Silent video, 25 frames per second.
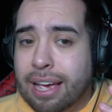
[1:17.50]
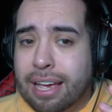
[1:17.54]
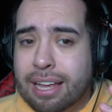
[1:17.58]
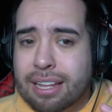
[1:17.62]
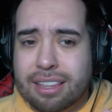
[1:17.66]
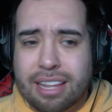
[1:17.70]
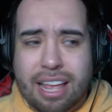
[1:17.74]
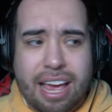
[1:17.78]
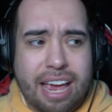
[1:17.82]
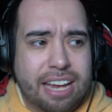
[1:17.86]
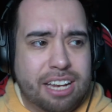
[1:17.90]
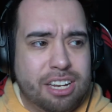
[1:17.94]
And
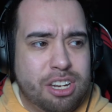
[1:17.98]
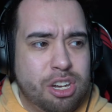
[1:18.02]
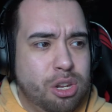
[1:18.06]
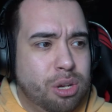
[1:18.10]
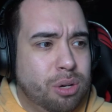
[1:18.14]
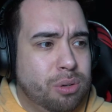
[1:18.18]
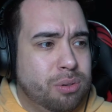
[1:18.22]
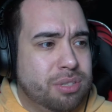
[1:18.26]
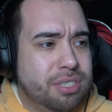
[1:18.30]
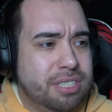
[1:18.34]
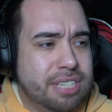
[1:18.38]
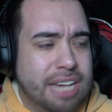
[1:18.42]
like
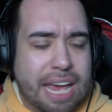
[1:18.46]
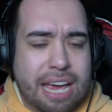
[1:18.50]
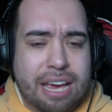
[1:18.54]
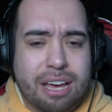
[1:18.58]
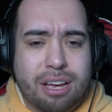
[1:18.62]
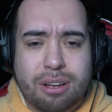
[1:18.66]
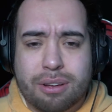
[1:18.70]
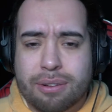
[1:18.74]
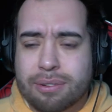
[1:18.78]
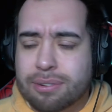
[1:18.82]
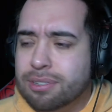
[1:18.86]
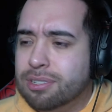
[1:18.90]
new
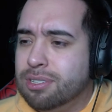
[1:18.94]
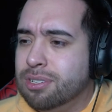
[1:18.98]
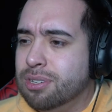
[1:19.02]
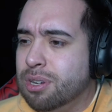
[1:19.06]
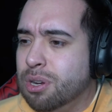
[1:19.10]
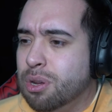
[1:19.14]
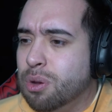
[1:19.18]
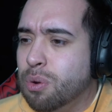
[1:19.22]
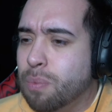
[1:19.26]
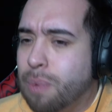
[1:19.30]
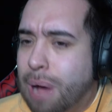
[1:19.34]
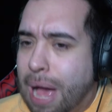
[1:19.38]
sounds,
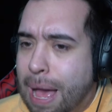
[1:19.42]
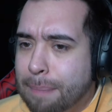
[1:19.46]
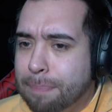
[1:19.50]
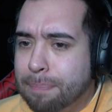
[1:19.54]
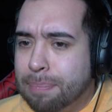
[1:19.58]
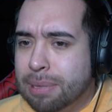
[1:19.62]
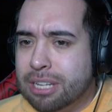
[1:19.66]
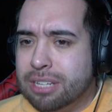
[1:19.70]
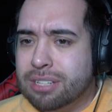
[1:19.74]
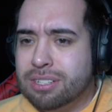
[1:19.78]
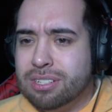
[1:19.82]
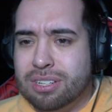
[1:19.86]
new
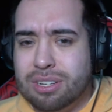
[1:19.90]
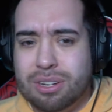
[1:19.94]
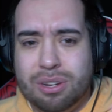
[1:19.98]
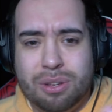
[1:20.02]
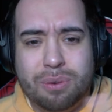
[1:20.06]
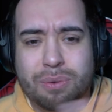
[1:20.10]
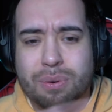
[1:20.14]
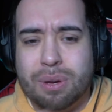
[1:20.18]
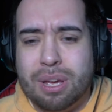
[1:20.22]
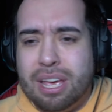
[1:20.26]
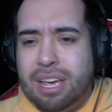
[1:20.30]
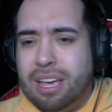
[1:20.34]
weapons,
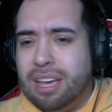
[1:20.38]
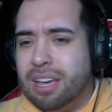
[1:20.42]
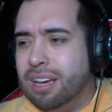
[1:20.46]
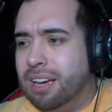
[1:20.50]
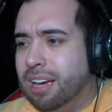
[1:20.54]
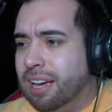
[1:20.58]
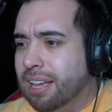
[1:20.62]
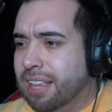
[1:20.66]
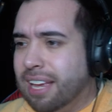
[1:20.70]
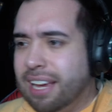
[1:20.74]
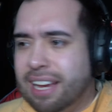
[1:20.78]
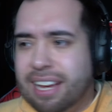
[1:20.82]
new
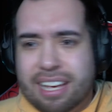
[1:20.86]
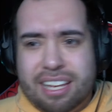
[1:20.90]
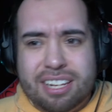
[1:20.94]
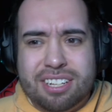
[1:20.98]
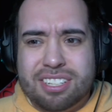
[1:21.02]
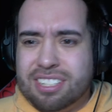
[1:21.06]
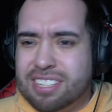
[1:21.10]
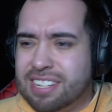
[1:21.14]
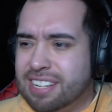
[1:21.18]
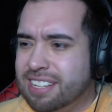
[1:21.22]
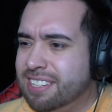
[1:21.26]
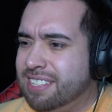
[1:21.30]
like,
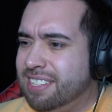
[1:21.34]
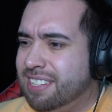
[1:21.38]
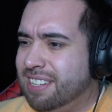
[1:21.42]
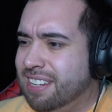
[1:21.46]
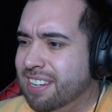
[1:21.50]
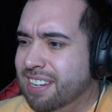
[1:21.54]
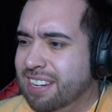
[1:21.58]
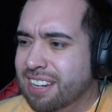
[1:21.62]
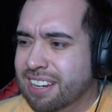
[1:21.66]
it's just